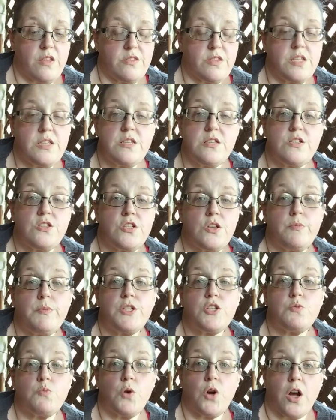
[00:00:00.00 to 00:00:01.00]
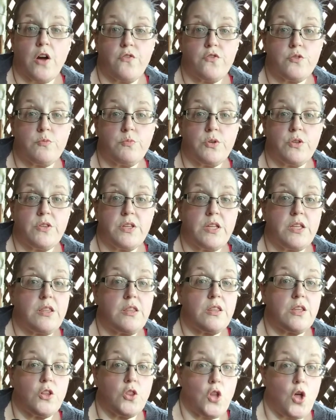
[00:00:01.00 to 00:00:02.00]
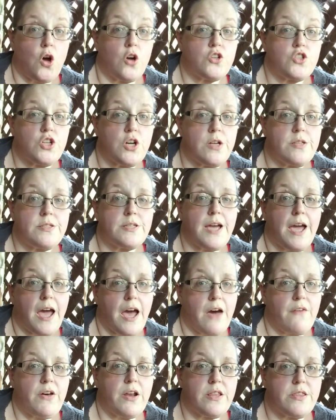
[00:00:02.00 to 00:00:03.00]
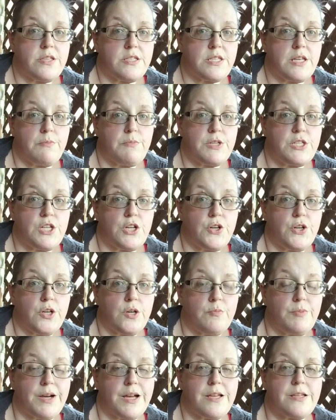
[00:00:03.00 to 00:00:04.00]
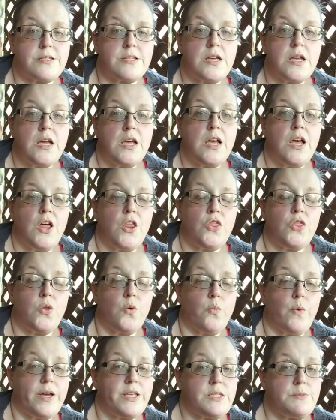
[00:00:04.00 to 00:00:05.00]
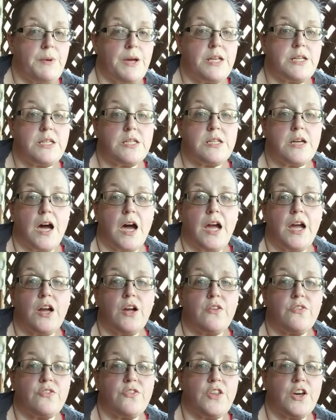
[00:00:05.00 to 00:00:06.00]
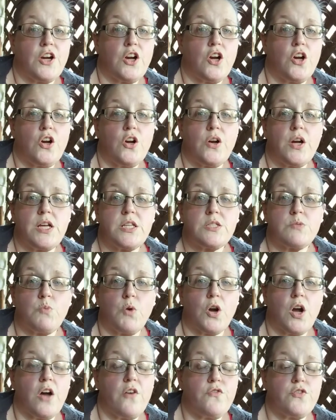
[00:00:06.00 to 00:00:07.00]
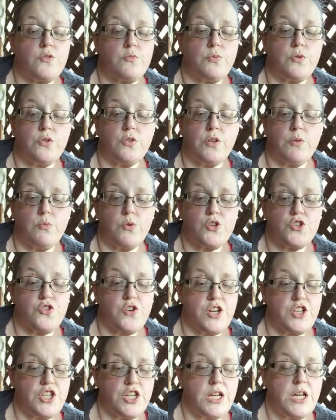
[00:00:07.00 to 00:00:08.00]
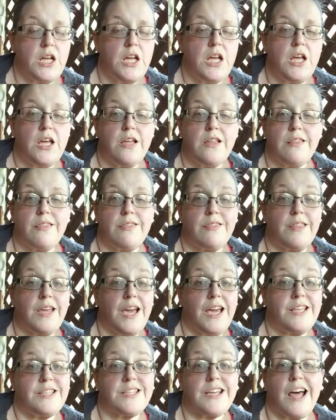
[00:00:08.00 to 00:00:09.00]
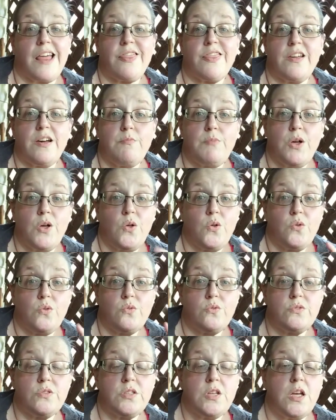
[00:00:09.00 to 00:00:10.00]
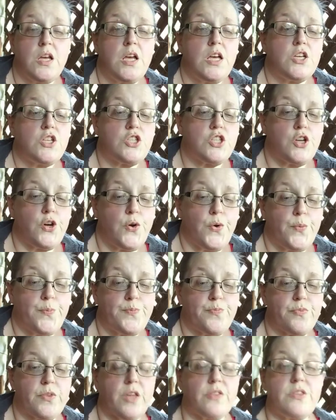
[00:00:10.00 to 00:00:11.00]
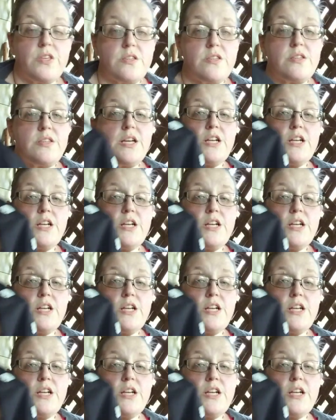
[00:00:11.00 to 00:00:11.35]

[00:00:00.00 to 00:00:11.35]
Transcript: This is so much more comfortable than the long johns I have out of the same material because the waistband is higher, thicker, it's more comfortable, they're more stretchy. It's got thumb holes. So this is